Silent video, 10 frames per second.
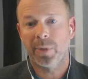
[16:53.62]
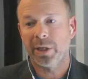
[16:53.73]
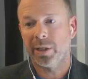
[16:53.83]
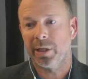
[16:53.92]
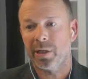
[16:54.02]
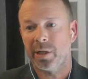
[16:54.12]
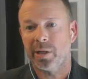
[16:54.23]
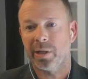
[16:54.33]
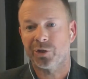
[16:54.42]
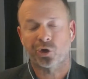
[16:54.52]

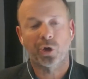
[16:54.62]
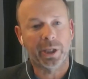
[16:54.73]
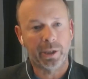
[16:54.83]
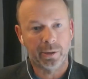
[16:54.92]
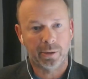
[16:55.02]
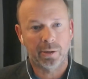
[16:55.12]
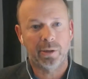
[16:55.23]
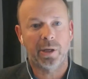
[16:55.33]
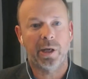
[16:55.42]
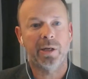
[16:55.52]
It's tricky,
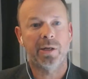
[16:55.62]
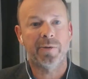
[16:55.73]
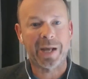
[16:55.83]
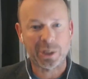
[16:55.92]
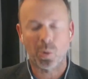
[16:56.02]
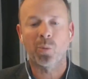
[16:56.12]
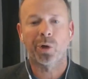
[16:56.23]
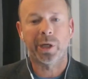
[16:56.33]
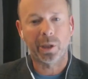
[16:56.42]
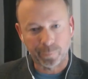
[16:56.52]
and that's what
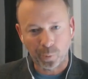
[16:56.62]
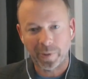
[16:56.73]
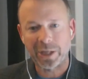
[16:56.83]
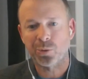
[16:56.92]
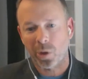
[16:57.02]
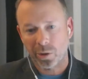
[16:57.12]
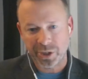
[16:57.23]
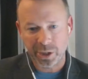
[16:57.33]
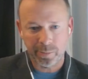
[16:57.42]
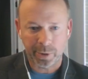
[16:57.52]
we're here for. That's what our
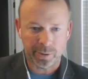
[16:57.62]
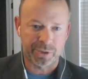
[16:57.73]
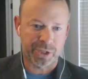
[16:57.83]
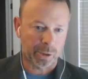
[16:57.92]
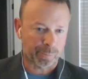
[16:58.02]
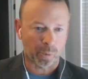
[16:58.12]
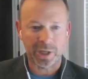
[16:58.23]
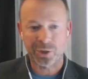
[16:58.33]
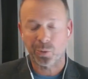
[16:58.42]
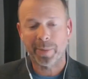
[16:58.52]
team is here for.
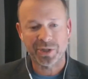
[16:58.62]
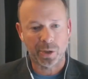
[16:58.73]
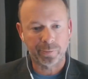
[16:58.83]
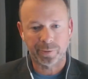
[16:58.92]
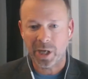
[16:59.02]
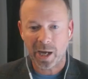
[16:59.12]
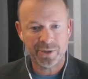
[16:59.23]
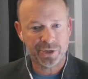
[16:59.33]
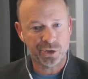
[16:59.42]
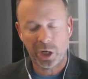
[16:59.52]
That's what myself and
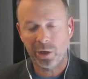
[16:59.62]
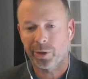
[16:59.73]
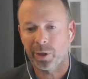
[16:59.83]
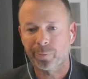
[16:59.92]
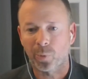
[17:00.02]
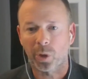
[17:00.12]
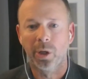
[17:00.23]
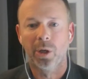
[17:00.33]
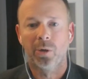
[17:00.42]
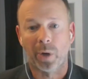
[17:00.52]
Naz and Shane are here for,
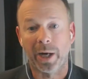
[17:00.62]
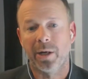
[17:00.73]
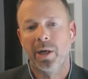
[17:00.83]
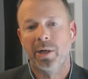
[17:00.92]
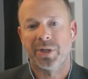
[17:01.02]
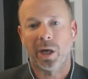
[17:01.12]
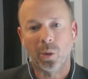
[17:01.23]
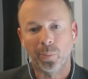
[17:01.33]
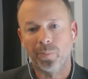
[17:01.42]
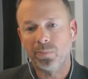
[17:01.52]
right? To
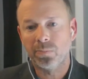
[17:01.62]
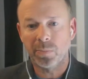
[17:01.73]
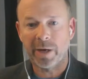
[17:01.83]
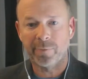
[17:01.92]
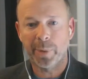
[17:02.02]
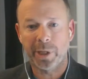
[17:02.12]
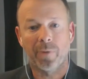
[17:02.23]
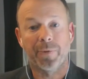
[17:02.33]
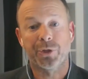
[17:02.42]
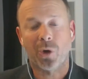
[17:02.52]
help everybody
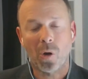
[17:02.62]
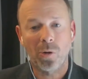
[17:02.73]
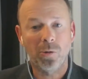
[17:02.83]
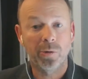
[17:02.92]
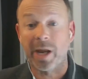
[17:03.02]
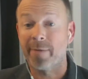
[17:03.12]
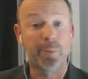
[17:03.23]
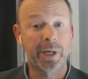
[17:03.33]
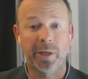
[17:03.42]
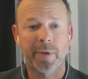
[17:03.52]
on this call and
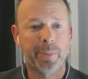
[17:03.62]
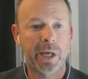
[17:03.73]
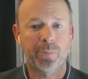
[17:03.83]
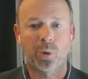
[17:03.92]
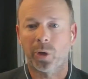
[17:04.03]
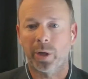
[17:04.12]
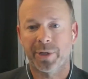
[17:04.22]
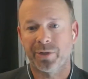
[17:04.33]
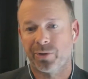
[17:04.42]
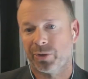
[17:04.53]
everybody in the MBA program
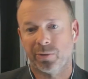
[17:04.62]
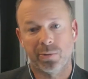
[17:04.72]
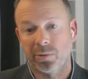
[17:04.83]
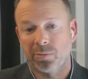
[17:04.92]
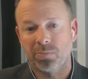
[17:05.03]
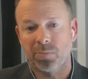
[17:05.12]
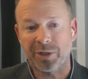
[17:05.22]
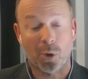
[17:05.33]
as a